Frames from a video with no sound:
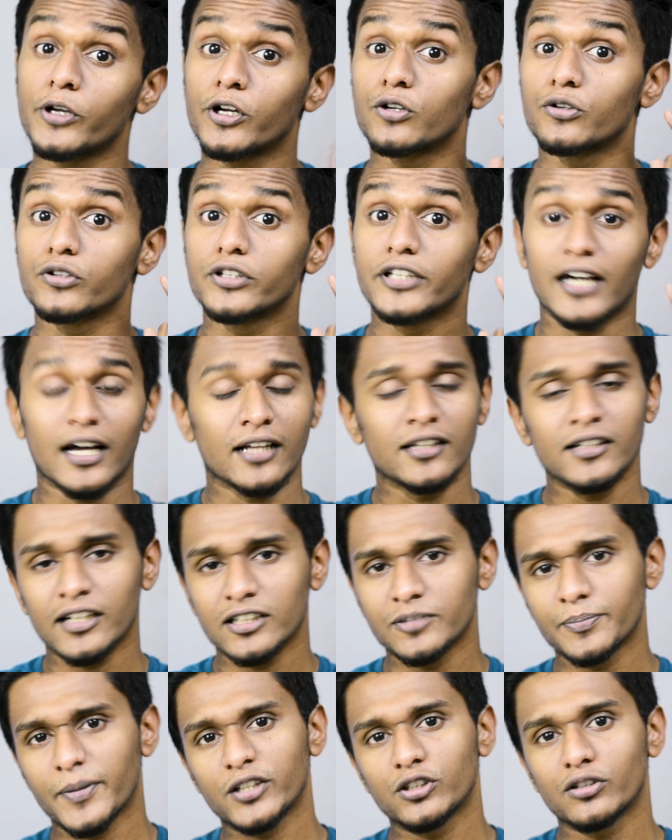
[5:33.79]
on to the other
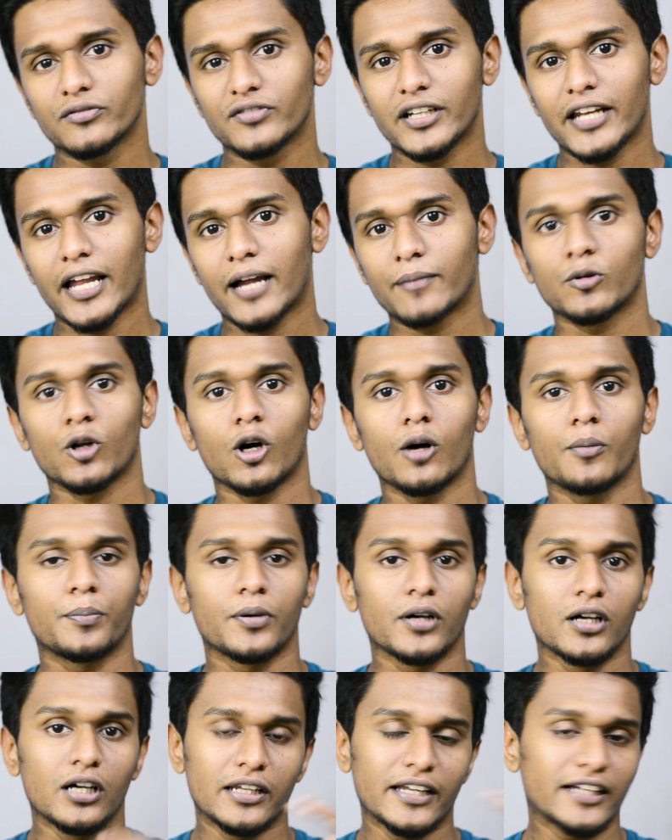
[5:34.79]
aspects of the
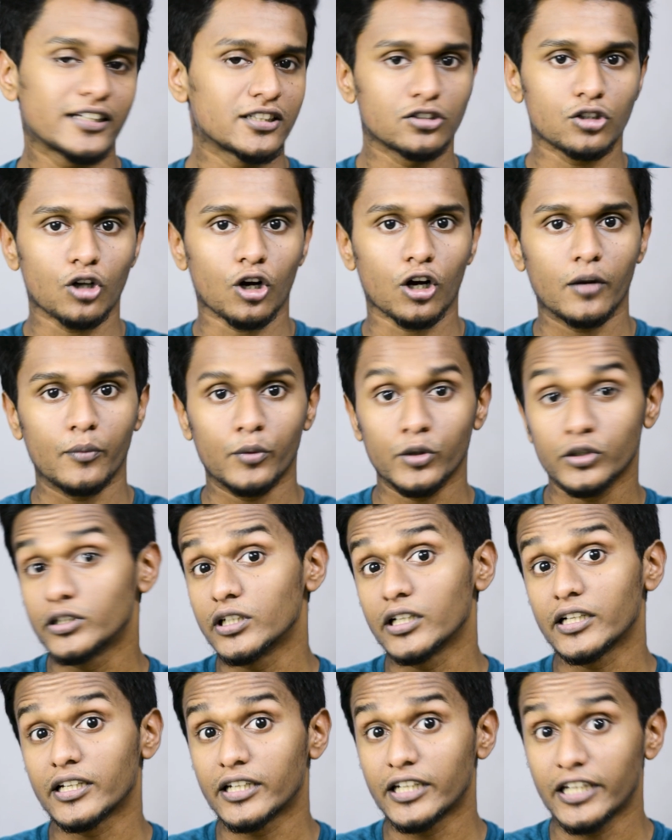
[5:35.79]
laptop, let's talk about
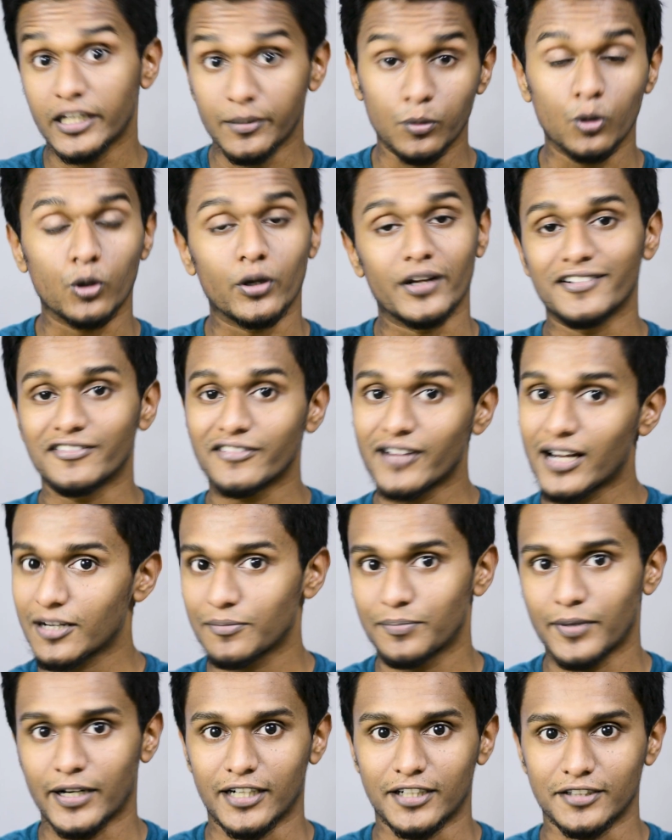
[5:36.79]
the keyboard and
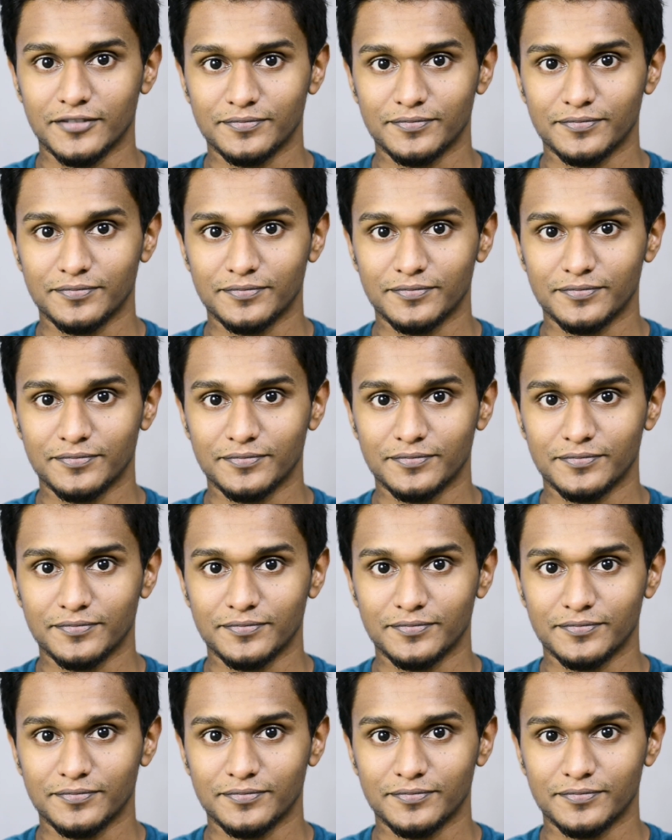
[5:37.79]
trackpad.